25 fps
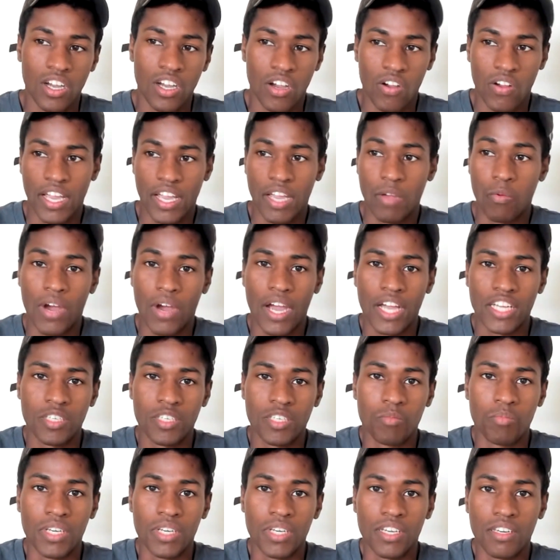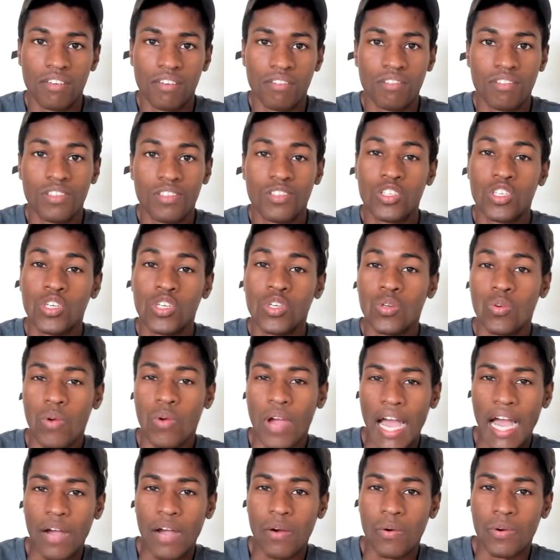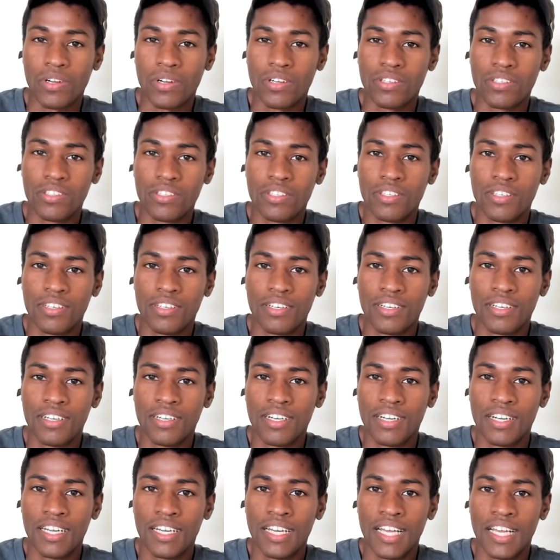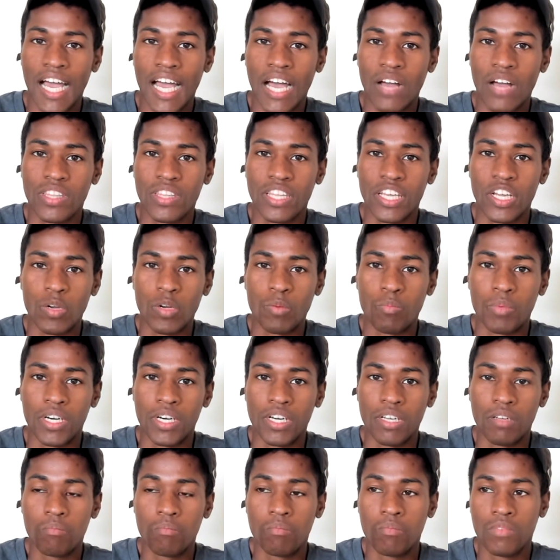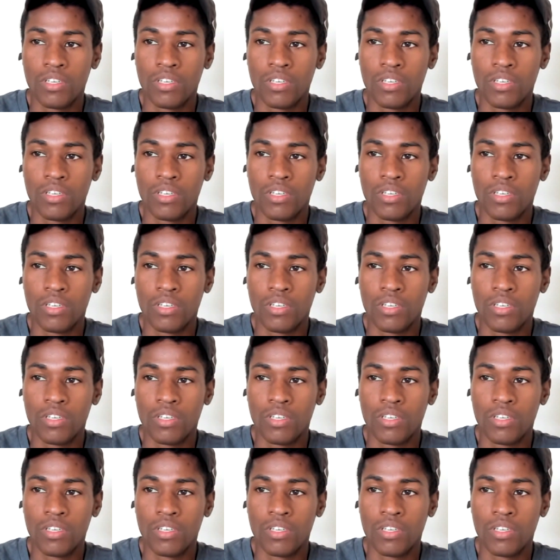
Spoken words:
okay, well, I spent 2 hours out there, but